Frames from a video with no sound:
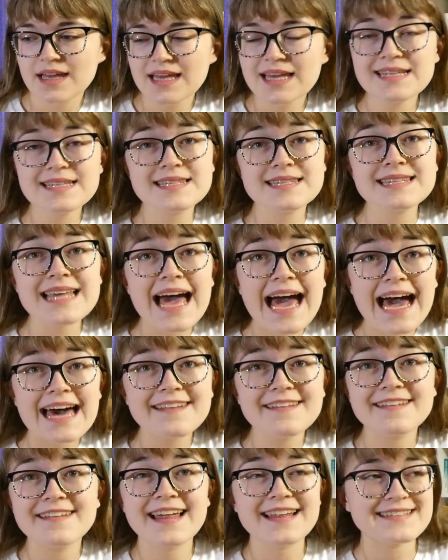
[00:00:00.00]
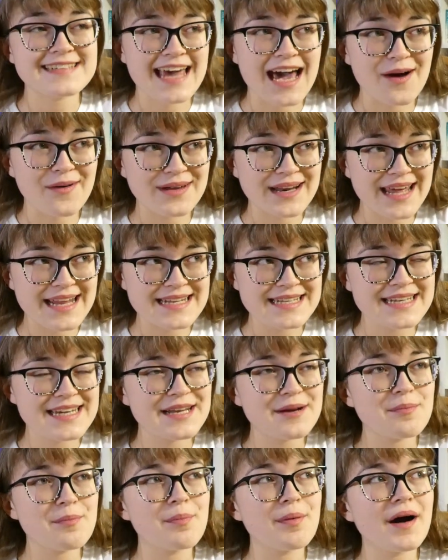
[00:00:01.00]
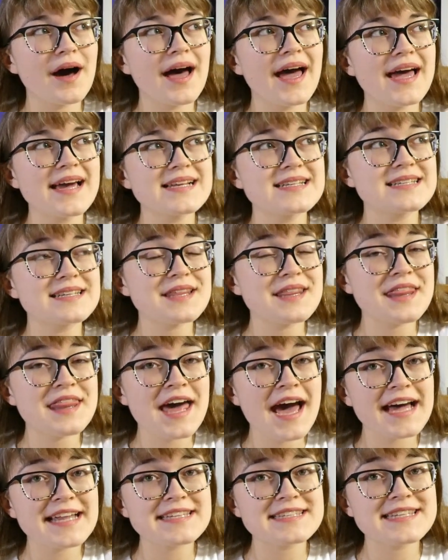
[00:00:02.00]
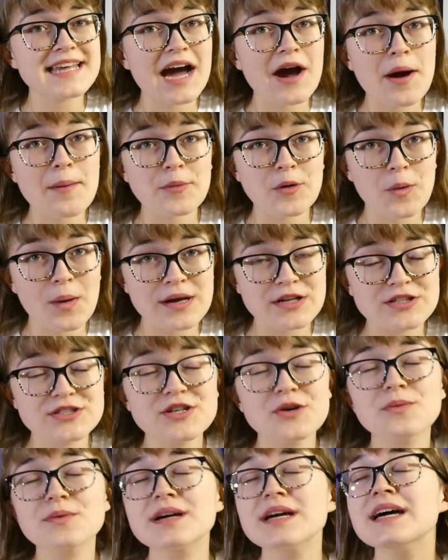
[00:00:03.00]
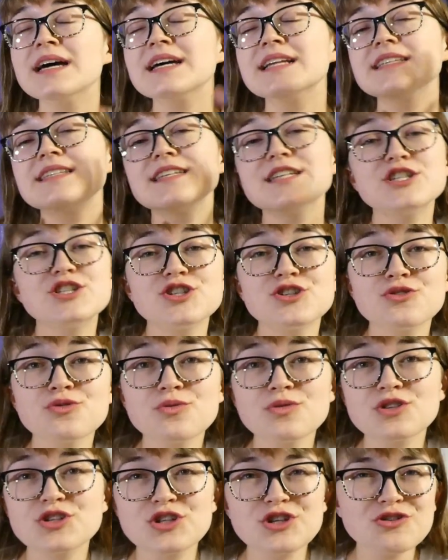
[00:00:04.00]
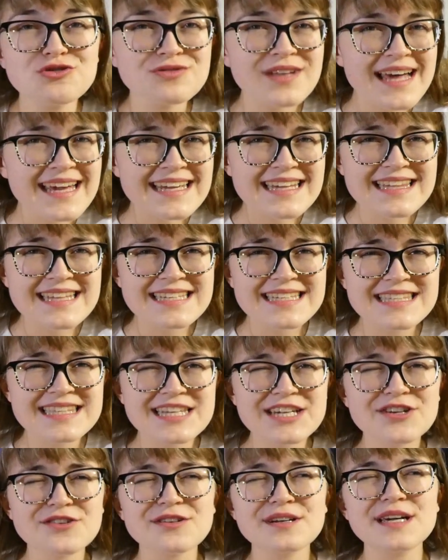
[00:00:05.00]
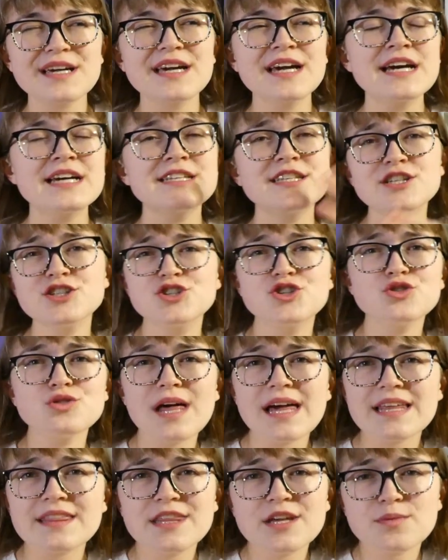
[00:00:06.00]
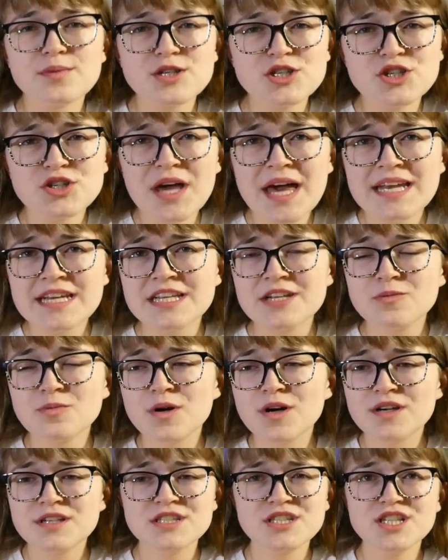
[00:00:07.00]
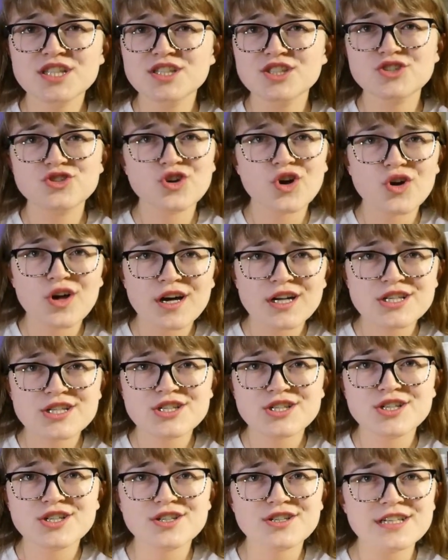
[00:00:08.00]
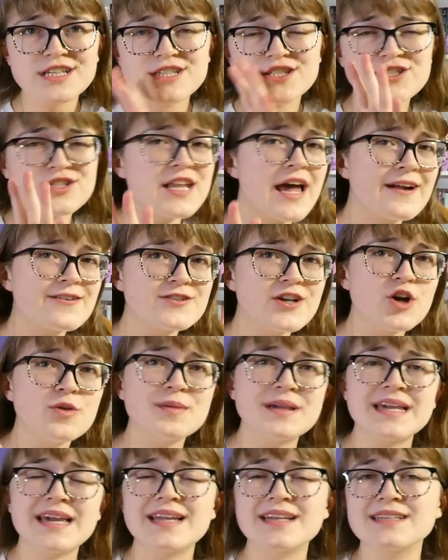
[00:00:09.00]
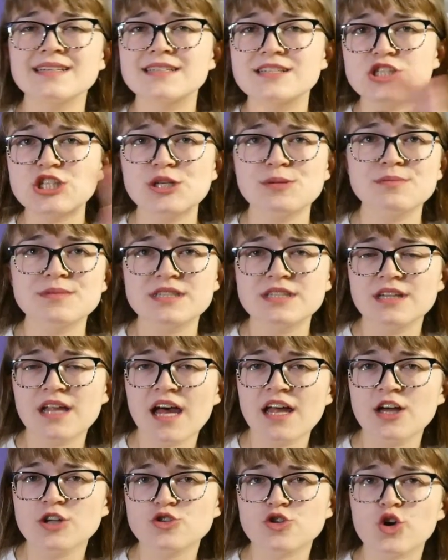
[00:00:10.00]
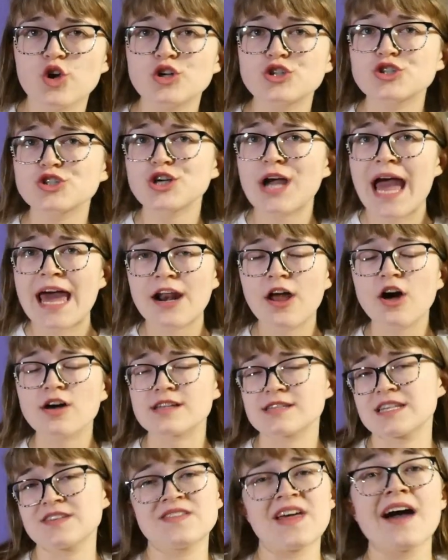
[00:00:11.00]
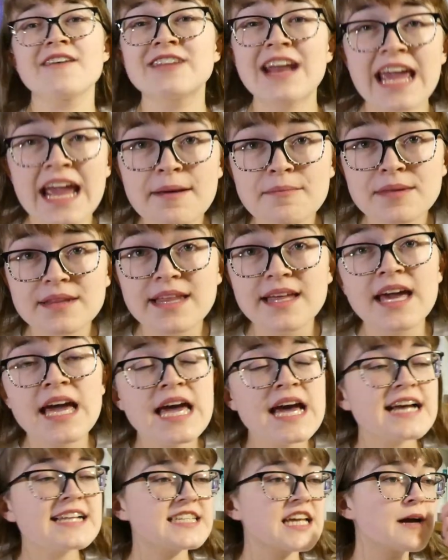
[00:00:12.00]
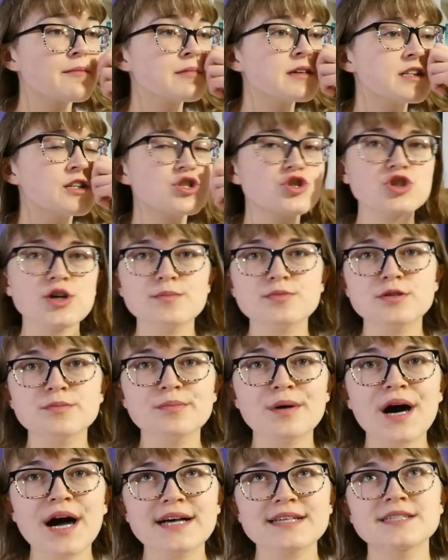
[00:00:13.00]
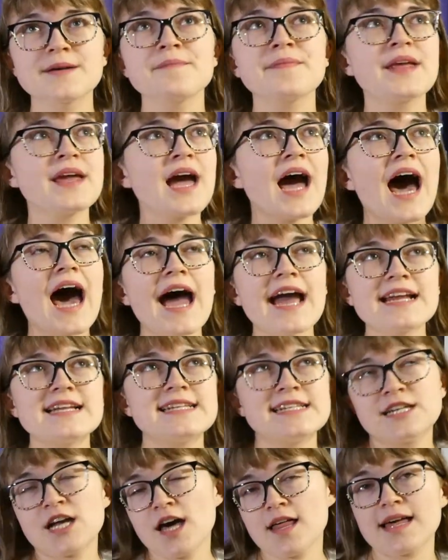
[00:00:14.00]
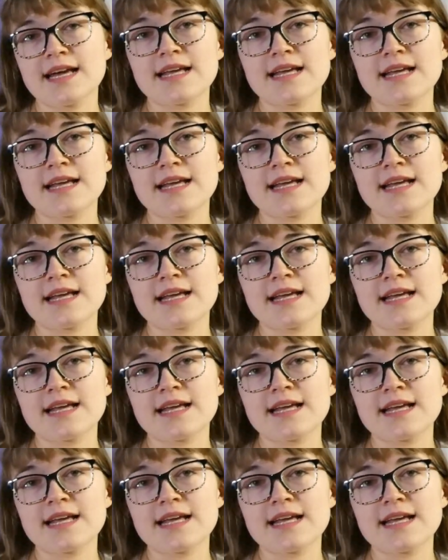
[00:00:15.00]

It's sad that that's how it ended, but that's how I'm going. So, do you like this theory? Did you like the original ending where it's just a troll hunter is now Toby and Jim's not a troll hunter at all? He doesn't even have an amulet. Tell me in the description box. I did not